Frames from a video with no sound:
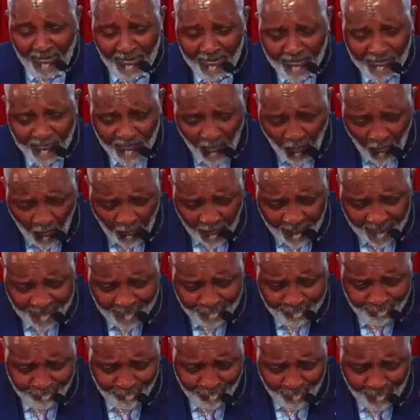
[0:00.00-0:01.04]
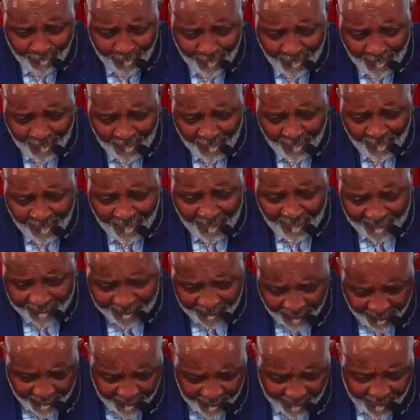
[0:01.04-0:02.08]
this thorn? as
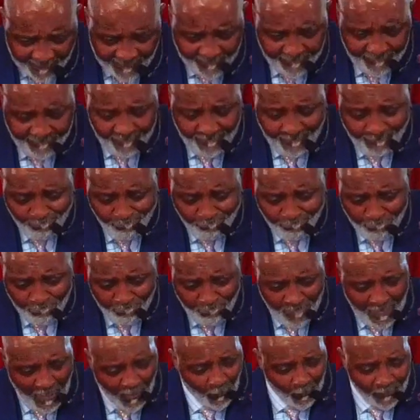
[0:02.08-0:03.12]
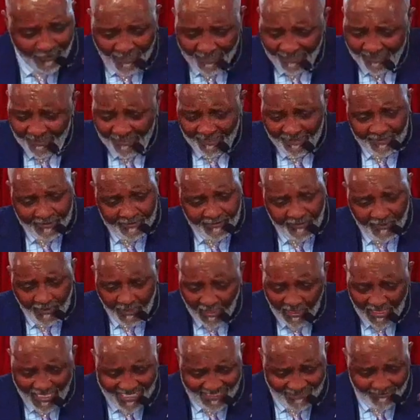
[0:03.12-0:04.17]
a gift. Okay, it is
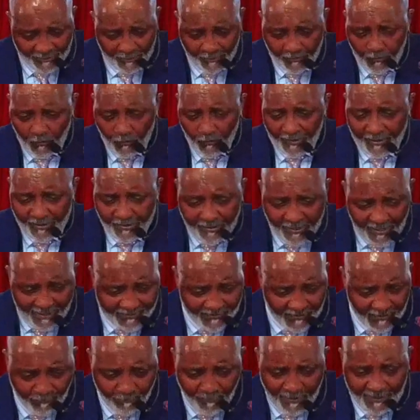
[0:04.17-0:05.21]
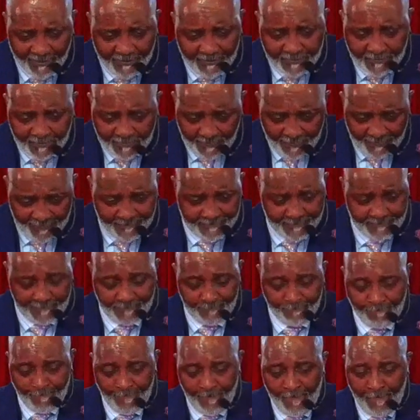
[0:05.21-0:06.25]
illogical, it doesn't make sense,
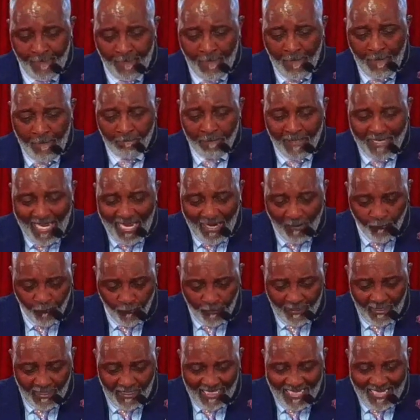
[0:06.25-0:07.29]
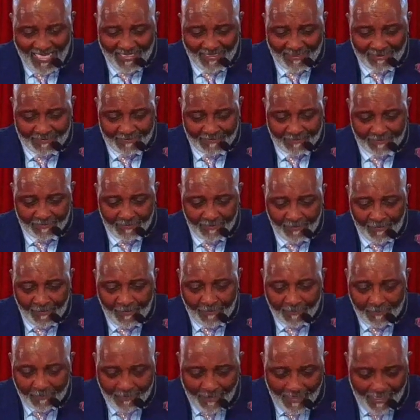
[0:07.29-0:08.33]
but I realize
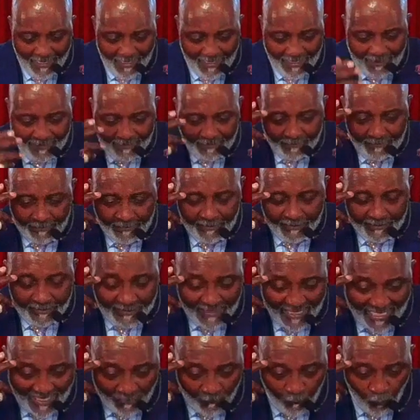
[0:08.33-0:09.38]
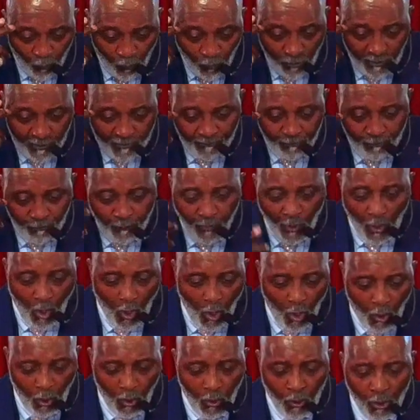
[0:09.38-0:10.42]
God does not want
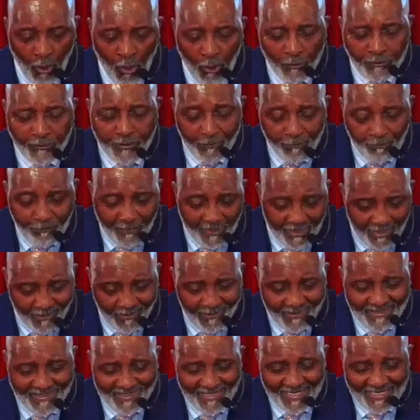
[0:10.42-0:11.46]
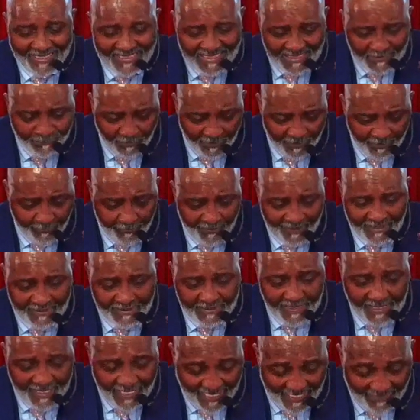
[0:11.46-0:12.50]
Paul to merely
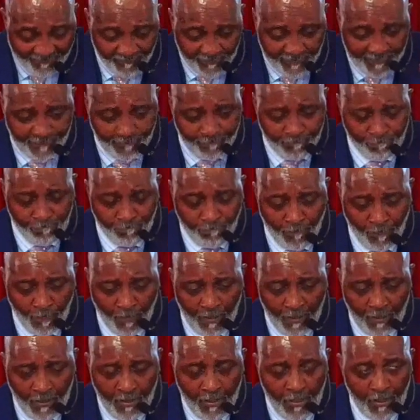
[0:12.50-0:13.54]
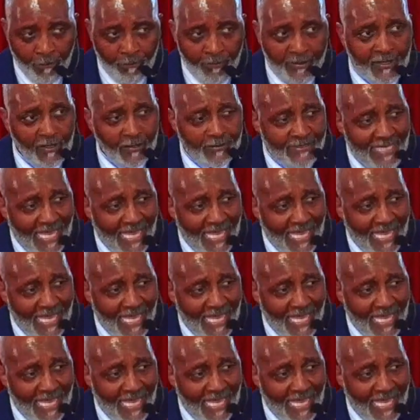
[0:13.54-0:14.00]
experience heaven. Because